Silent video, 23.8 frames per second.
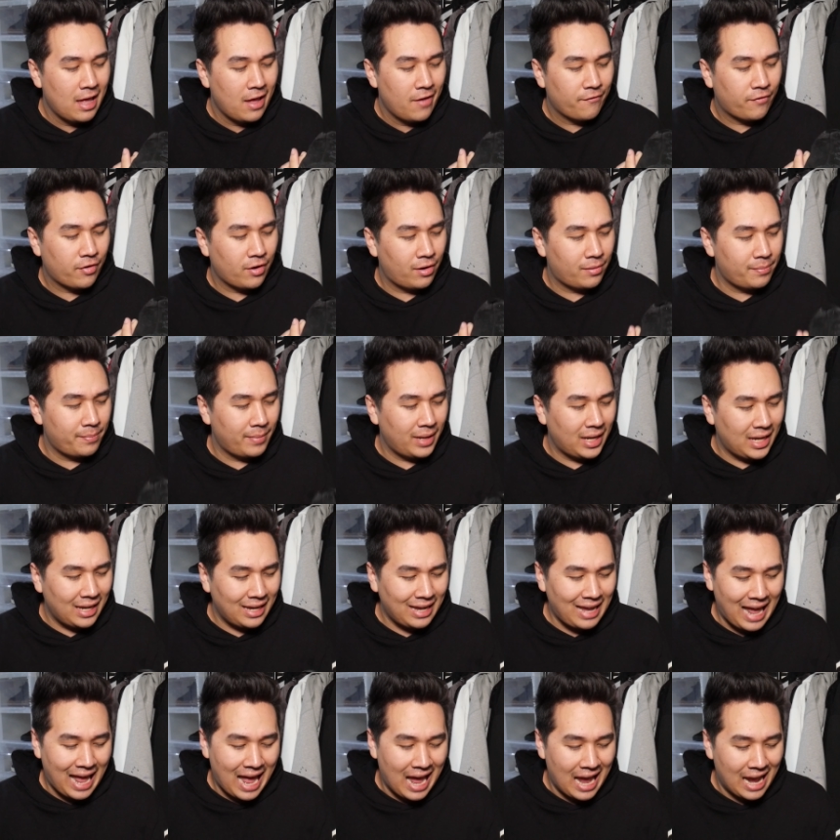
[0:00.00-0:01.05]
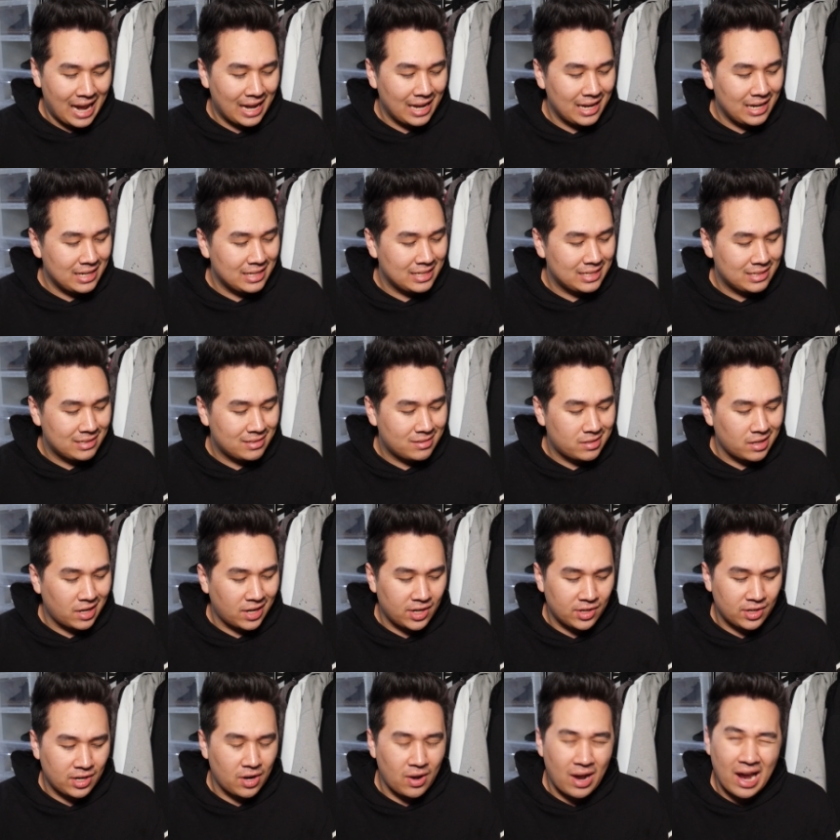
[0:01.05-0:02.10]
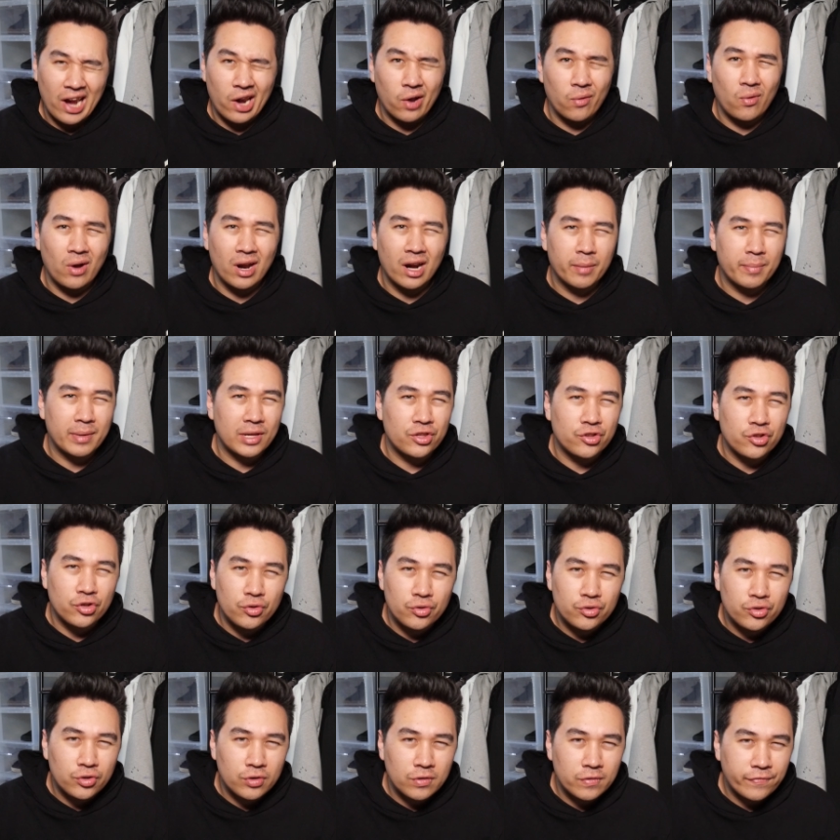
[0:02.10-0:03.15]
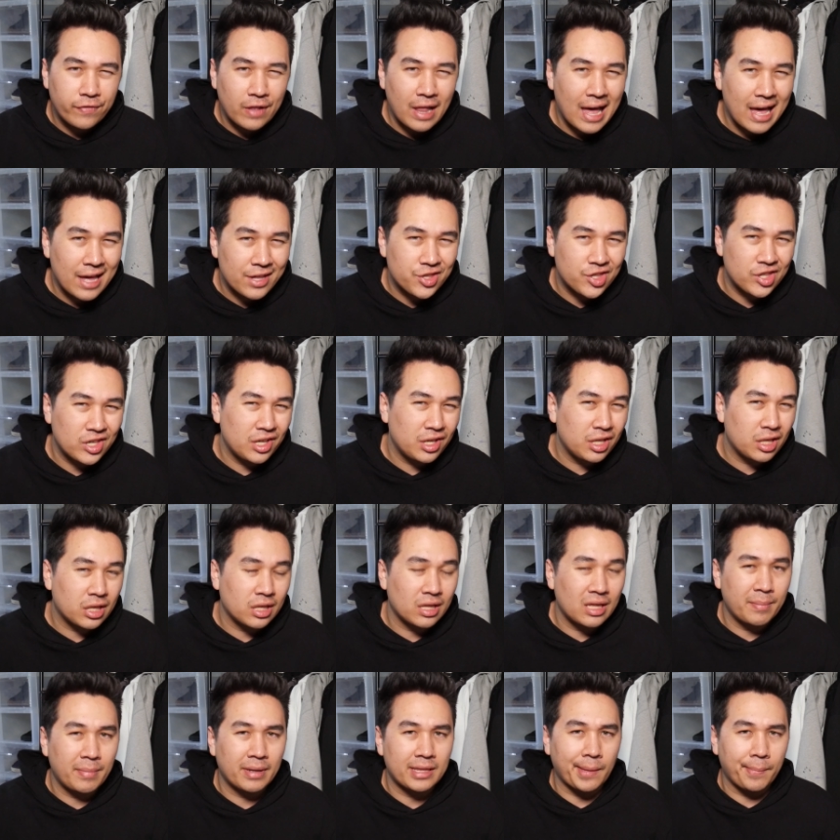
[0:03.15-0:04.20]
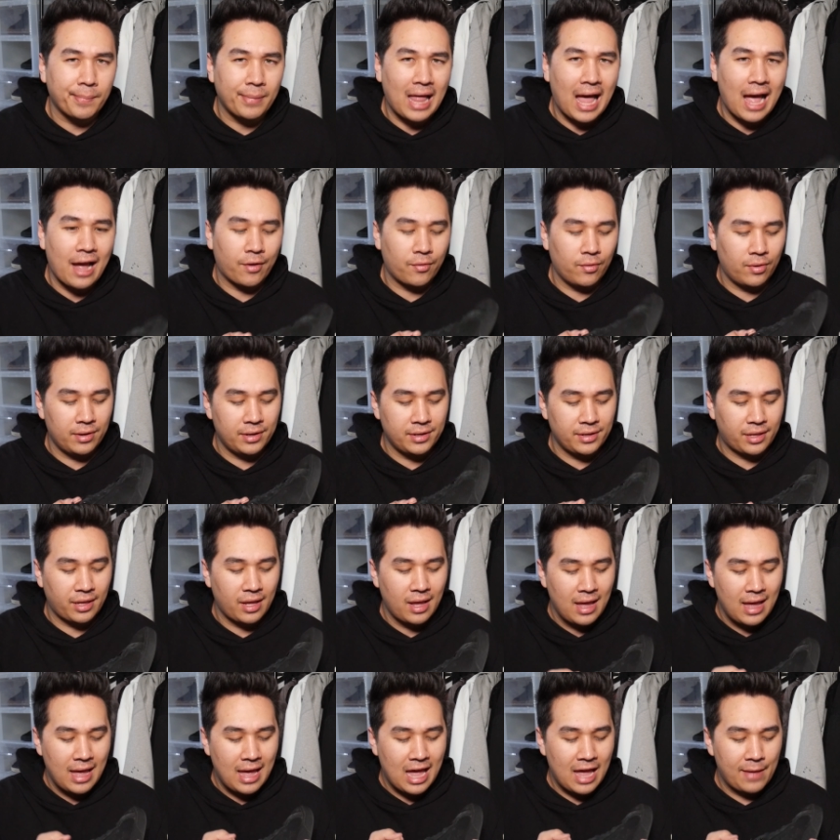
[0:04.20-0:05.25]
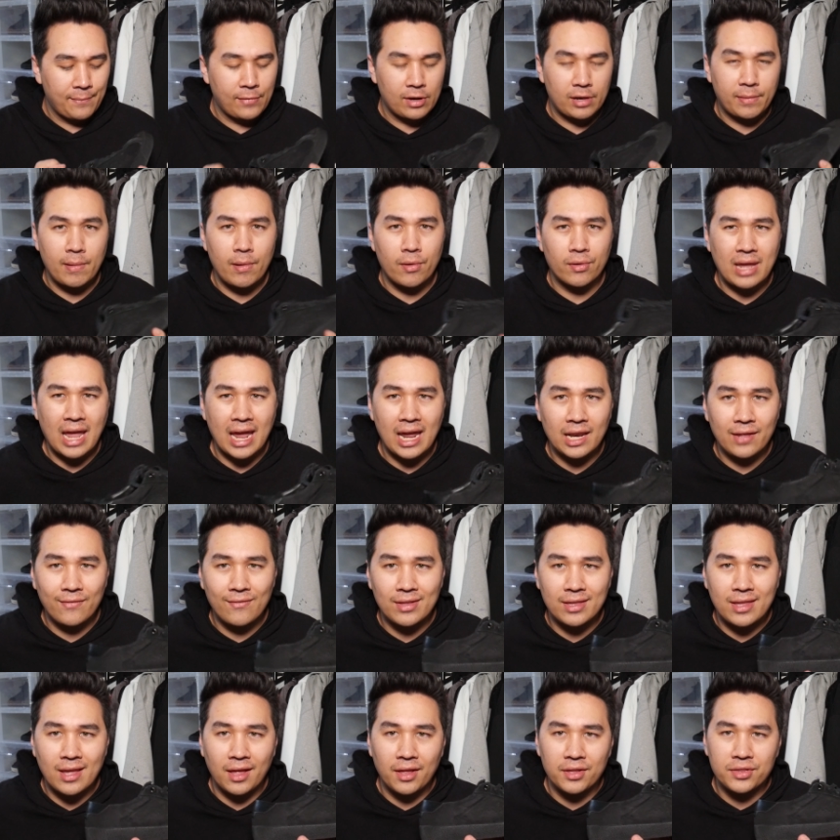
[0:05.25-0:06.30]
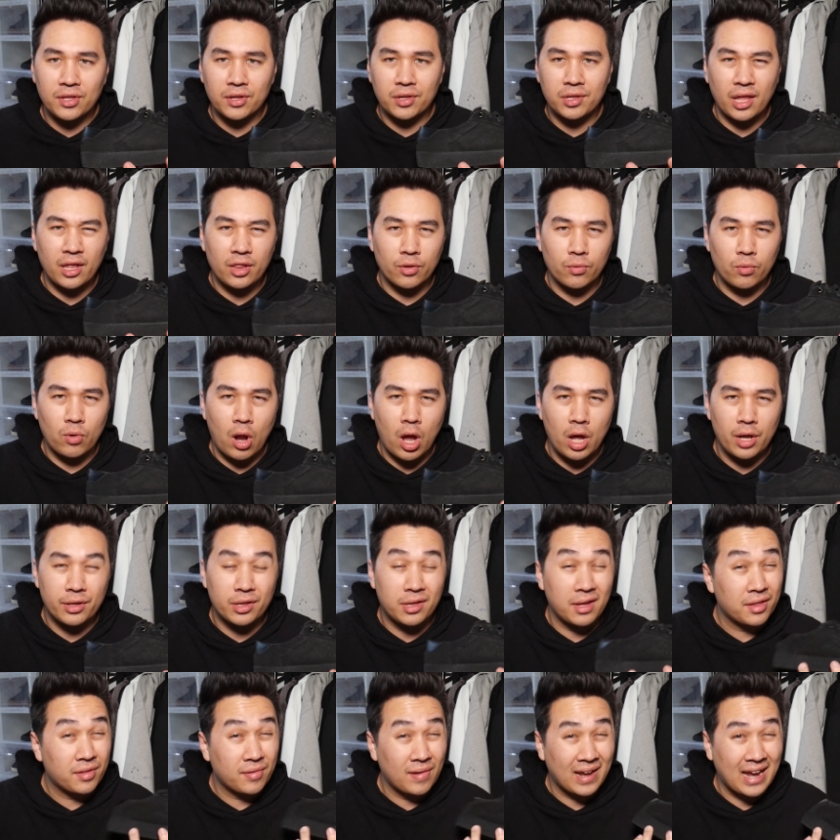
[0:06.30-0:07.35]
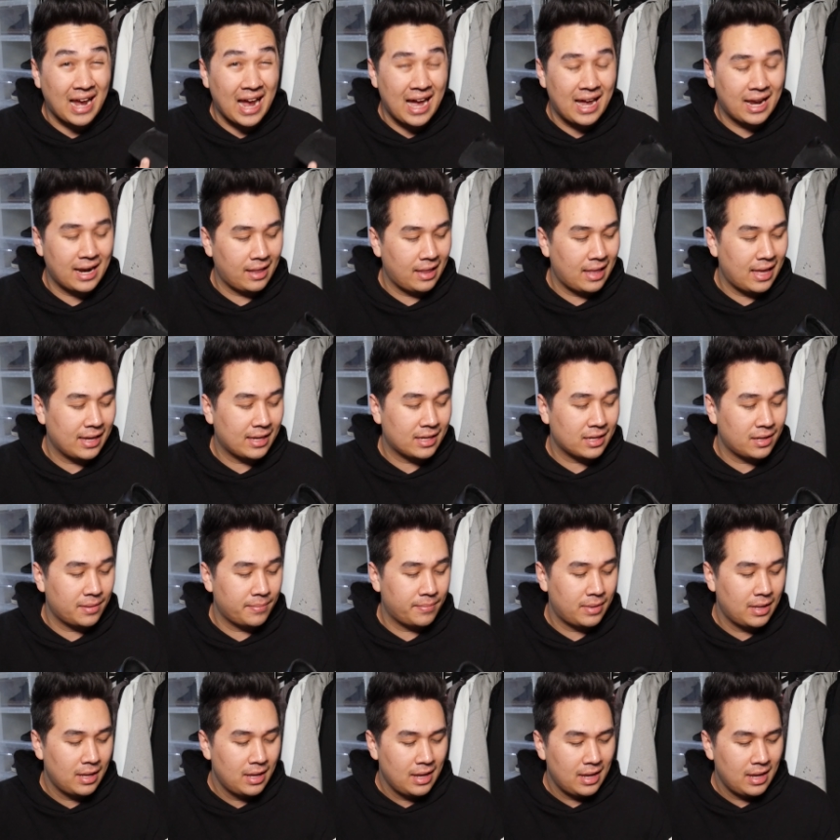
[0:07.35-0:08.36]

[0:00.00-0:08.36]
For me, I don't know. I don't want to be too, too flashy, so then about the black ones. And most people can't even tell if they're Saint Laurent, so that's why I kind of like them.